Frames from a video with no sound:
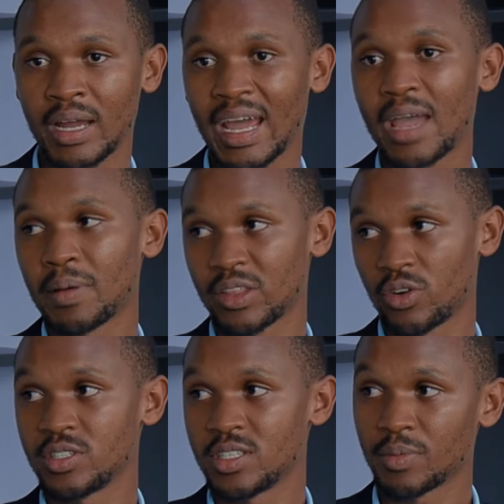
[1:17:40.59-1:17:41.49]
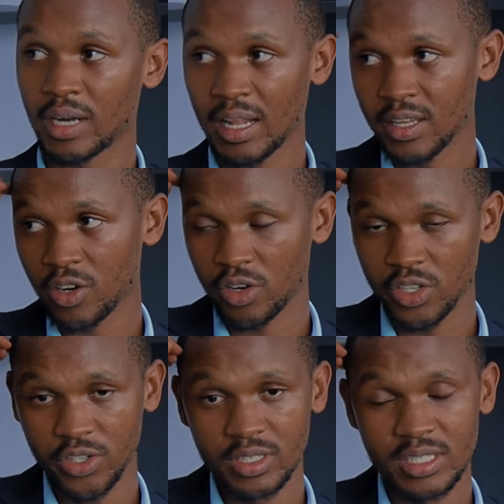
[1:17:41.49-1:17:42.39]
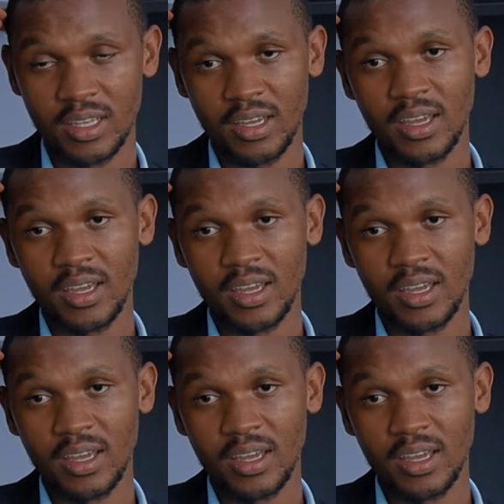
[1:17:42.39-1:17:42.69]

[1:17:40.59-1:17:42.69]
and hyperthyroidism related conditions